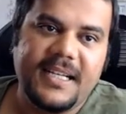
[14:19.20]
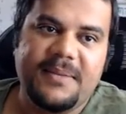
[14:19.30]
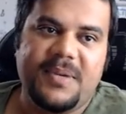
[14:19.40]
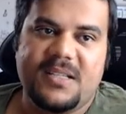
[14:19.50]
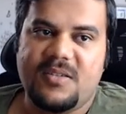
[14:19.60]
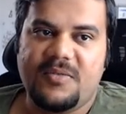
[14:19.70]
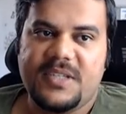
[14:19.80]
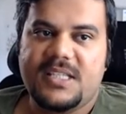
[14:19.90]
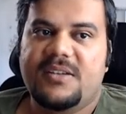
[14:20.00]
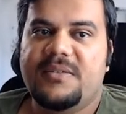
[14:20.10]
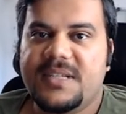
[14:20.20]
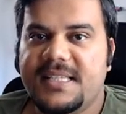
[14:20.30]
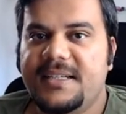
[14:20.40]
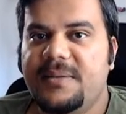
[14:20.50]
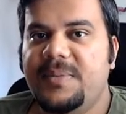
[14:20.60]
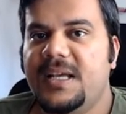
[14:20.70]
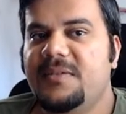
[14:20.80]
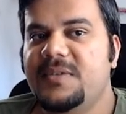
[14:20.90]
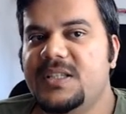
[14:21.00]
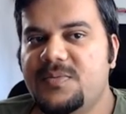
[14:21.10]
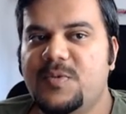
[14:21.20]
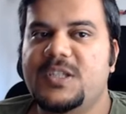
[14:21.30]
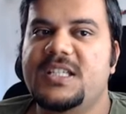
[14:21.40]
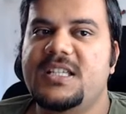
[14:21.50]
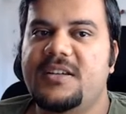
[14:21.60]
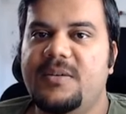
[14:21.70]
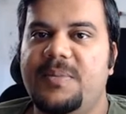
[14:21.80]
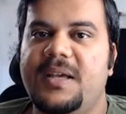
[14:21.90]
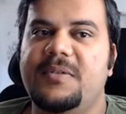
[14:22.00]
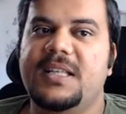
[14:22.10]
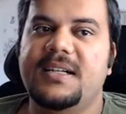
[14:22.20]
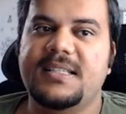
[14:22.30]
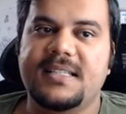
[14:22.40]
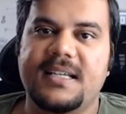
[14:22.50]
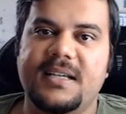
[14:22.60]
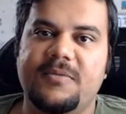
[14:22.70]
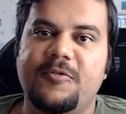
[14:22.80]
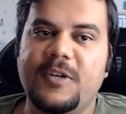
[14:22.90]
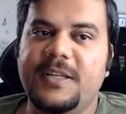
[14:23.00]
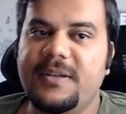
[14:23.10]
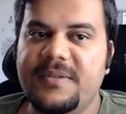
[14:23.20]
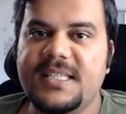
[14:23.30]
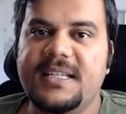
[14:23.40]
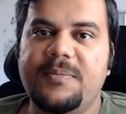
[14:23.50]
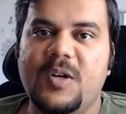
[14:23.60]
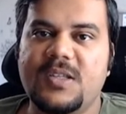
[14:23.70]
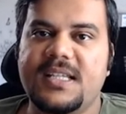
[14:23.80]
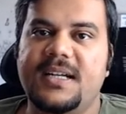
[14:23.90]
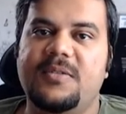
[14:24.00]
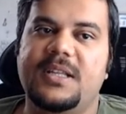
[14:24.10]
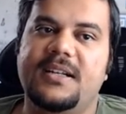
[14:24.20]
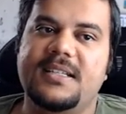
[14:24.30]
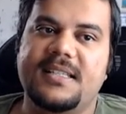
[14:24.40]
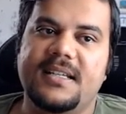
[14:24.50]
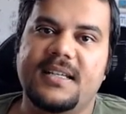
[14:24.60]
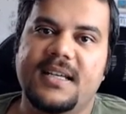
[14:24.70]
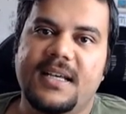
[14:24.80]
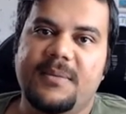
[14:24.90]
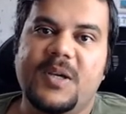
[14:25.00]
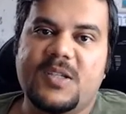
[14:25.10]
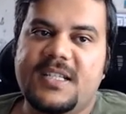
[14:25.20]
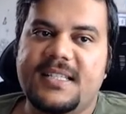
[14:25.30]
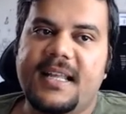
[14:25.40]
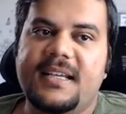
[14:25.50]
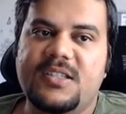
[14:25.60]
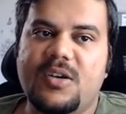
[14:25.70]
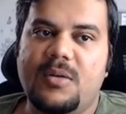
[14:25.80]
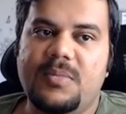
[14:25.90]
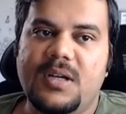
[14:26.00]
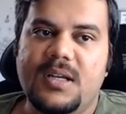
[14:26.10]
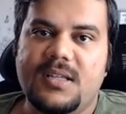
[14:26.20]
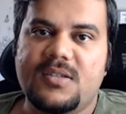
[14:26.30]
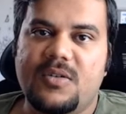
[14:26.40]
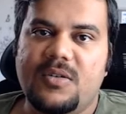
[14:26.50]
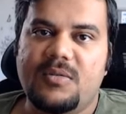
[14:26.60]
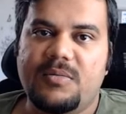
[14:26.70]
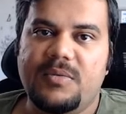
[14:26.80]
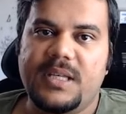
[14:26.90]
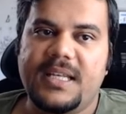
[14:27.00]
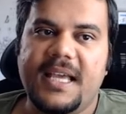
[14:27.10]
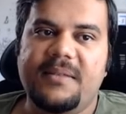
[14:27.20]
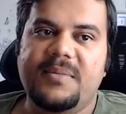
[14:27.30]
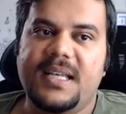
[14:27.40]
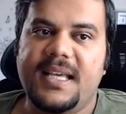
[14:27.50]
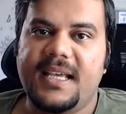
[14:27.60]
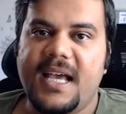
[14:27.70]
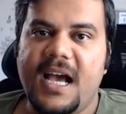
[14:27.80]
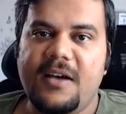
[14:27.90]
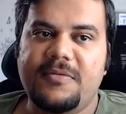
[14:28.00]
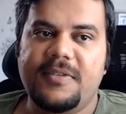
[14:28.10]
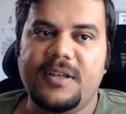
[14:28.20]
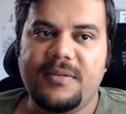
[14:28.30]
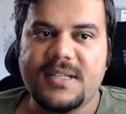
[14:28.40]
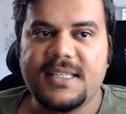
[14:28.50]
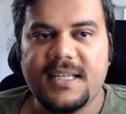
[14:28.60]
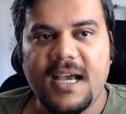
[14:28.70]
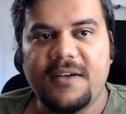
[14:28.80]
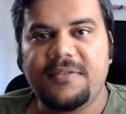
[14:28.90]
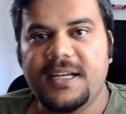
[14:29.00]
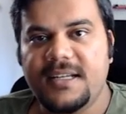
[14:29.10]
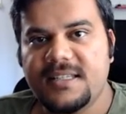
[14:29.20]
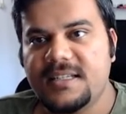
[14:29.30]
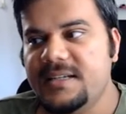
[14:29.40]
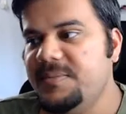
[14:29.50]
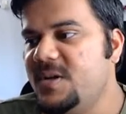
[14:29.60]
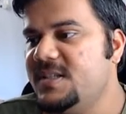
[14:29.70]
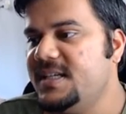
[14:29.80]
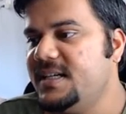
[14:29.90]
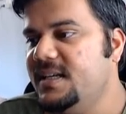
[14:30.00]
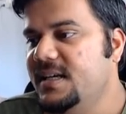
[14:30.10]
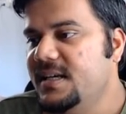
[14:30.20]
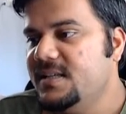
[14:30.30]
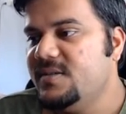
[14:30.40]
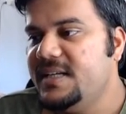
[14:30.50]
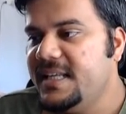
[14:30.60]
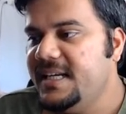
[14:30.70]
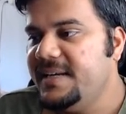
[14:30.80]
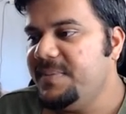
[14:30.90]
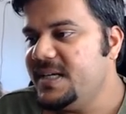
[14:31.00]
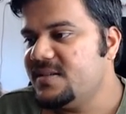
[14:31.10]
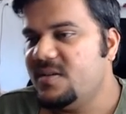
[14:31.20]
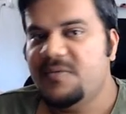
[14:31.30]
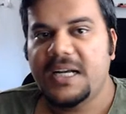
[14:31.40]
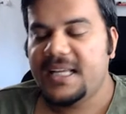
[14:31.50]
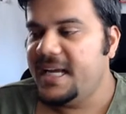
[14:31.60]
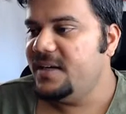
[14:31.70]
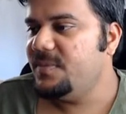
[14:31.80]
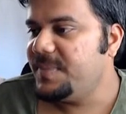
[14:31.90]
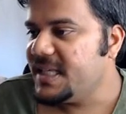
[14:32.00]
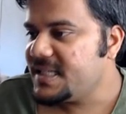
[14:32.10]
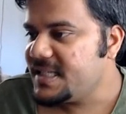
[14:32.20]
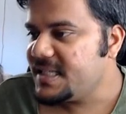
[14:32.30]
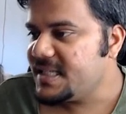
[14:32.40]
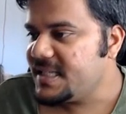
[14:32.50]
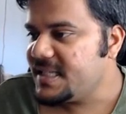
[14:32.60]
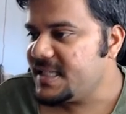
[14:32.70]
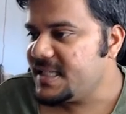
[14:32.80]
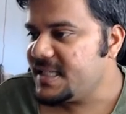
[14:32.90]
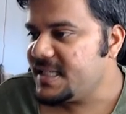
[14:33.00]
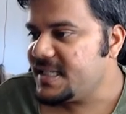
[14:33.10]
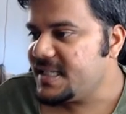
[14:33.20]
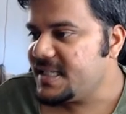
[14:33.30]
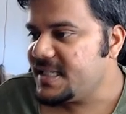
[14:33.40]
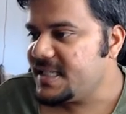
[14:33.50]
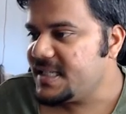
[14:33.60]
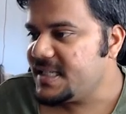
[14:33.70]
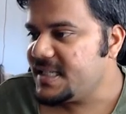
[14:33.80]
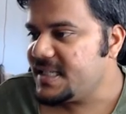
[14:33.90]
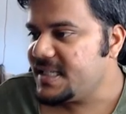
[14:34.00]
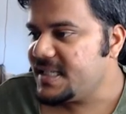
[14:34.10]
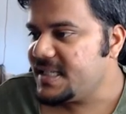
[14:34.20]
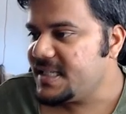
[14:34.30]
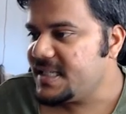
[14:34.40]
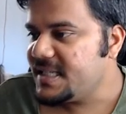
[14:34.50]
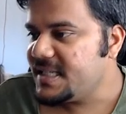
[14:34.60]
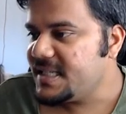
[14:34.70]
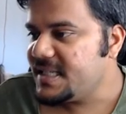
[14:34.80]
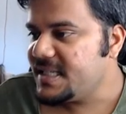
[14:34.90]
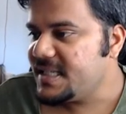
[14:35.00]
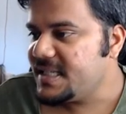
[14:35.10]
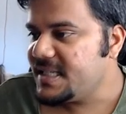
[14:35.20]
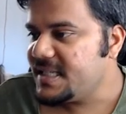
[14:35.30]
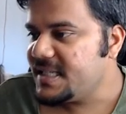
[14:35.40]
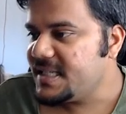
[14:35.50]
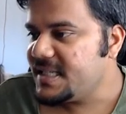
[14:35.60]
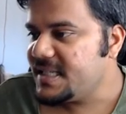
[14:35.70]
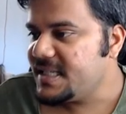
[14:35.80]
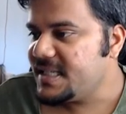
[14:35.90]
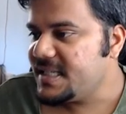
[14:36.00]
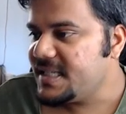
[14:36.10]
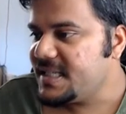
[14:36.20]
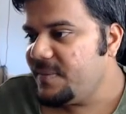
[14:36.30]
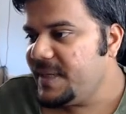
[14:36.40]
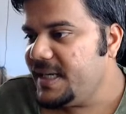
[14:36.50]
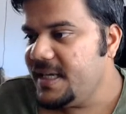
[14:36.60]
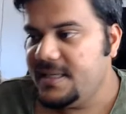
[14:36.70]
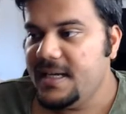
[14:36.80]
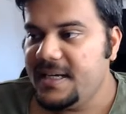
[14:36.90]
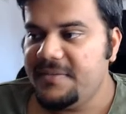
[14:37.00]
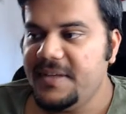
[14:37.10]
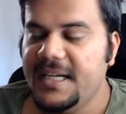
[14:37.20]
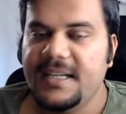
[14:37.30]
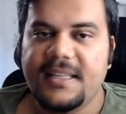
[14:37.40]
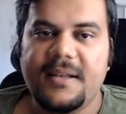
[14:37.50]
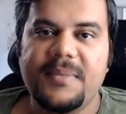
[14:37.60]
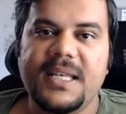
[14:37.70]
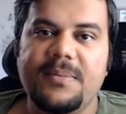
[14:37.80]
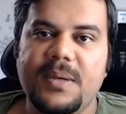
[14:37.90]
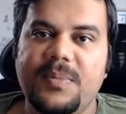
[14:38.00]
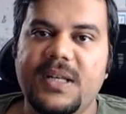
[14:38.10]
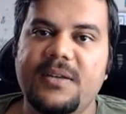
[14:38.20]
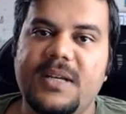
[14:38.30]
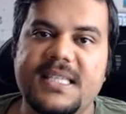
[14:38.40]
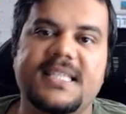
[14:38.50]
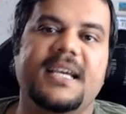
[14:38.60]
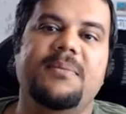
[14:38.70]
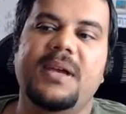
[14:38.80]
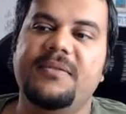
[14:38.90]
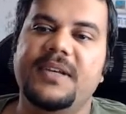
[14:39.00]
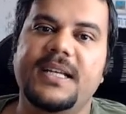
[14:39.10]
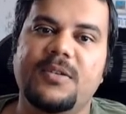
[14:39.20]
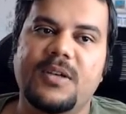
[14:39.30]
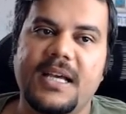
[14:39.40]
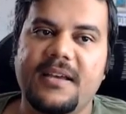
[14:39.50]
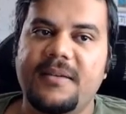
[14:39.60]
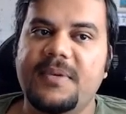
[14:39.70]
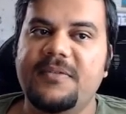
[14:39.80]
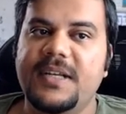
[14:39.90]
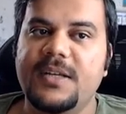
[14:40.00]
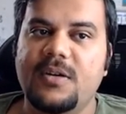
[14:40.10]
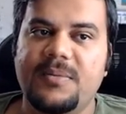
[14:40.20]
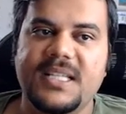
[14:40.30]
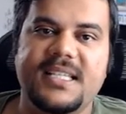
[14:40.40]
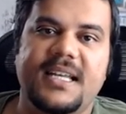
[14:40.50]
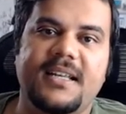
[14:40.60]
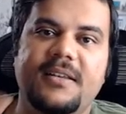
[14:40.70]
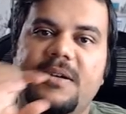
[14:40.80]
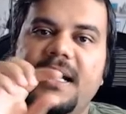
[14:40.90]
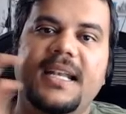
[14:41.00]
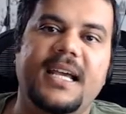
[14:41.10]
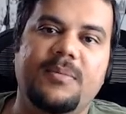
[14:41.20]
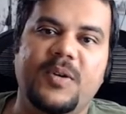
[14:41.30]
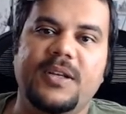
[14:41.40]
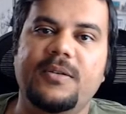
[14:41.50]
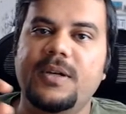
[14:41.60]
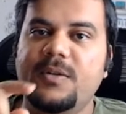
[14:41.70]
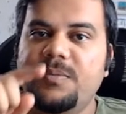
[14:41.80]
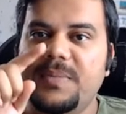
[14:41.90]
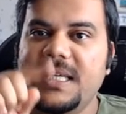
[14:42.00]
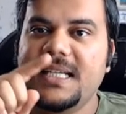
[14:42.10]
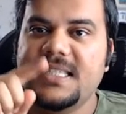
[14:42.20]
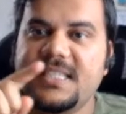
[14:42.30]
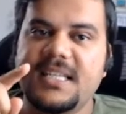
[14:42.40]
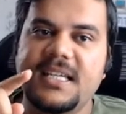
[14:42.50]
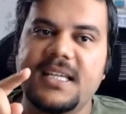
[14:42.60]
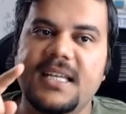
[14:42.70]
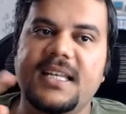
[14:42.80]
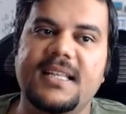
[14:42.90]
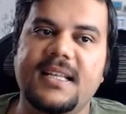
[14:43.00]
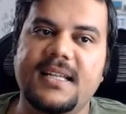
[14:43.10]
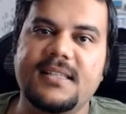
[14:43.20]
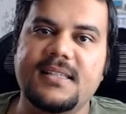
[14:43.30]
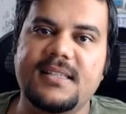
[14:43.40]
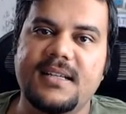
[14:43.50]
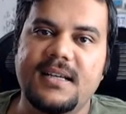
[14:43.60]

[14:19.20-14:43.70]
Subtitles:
depends on which university apply, which position you apply, whether it's a full university project, whether it's a, because it's like a job, so it can be like a half university, half industry project. So it really depends on what kind of PhD is it. It's difficult to say like that. But does somebody with master's from India? Yeah, definitely. There are many people. You can check my video. I have a video on my channel. You can type on YouTube PhD in Netherlands